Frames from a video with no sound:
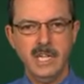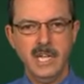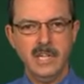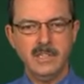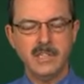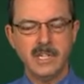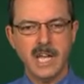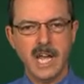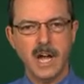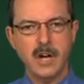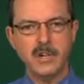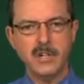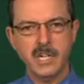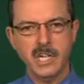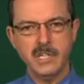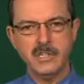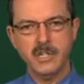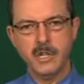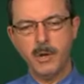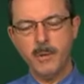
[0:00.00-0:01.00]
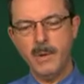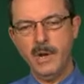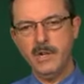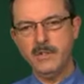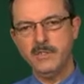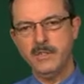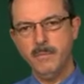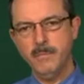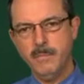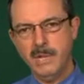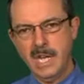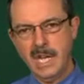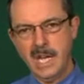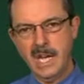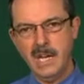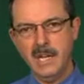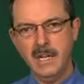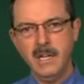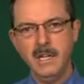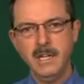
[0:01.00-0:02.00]
It's a calculation that compares the
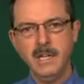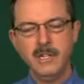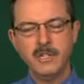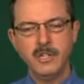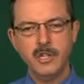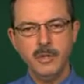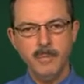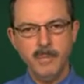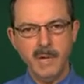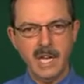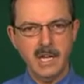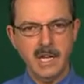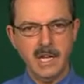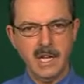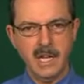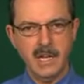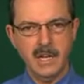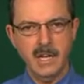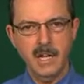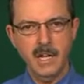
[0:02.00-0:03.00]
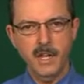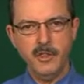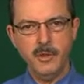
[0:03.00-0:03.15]
mean to the median.